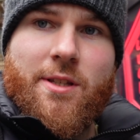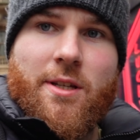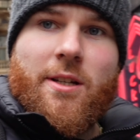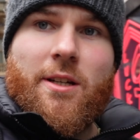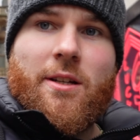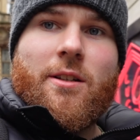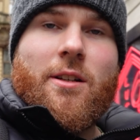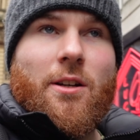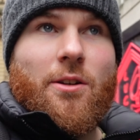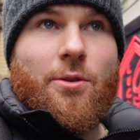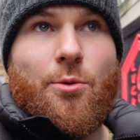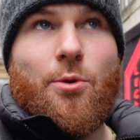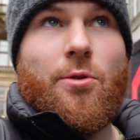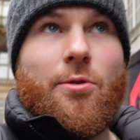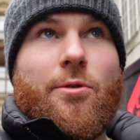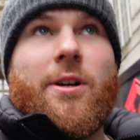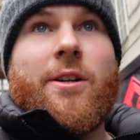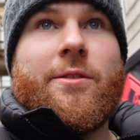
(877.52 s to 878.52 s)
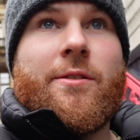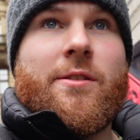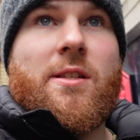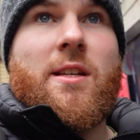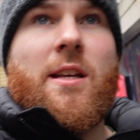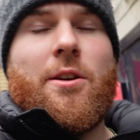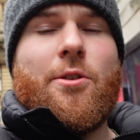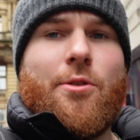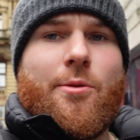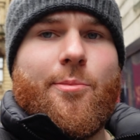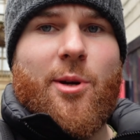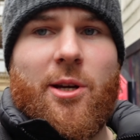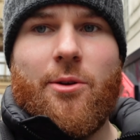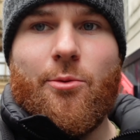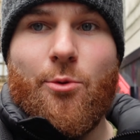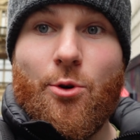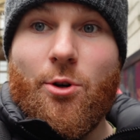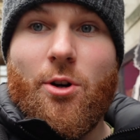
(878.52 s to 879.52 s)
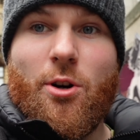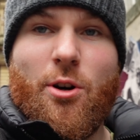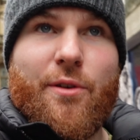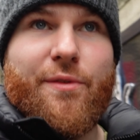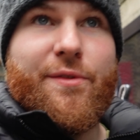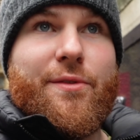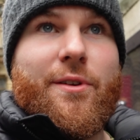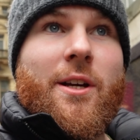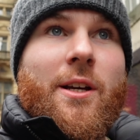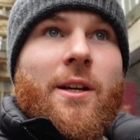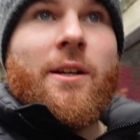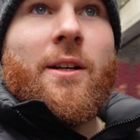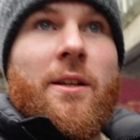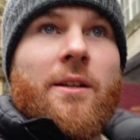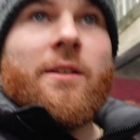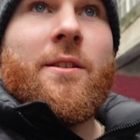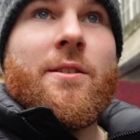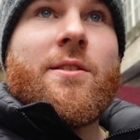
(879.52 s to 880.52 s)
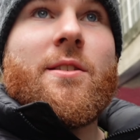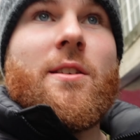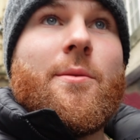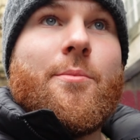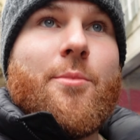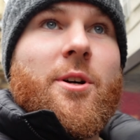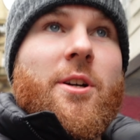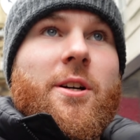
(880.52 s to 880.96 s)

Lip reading: going to walk around the centre a bit, walk off some